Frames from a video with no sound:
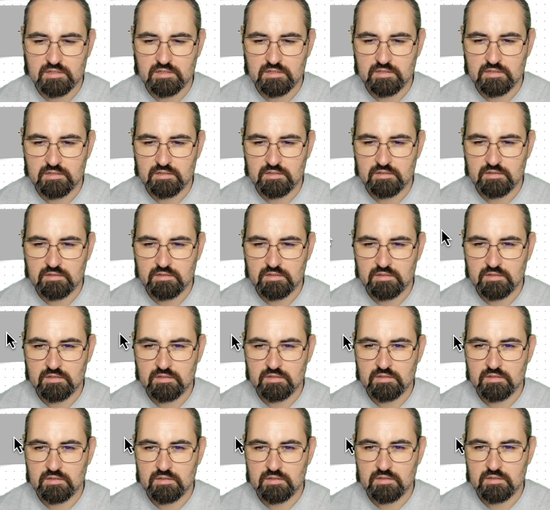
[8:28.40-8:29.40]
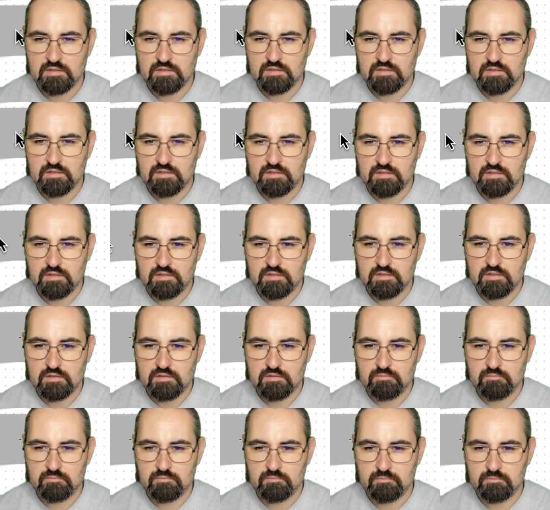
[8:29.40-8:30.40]

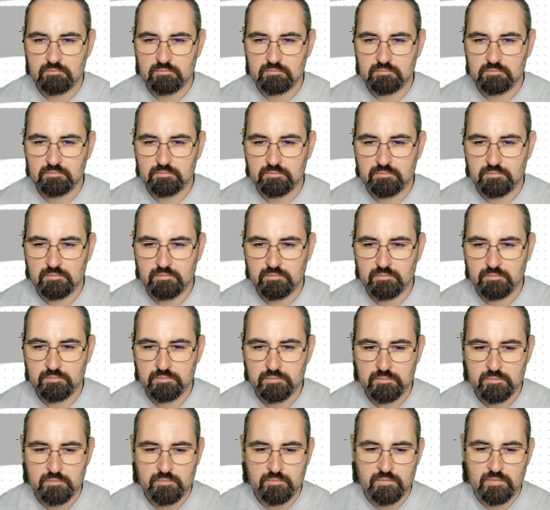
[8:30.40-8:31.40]
[no speech]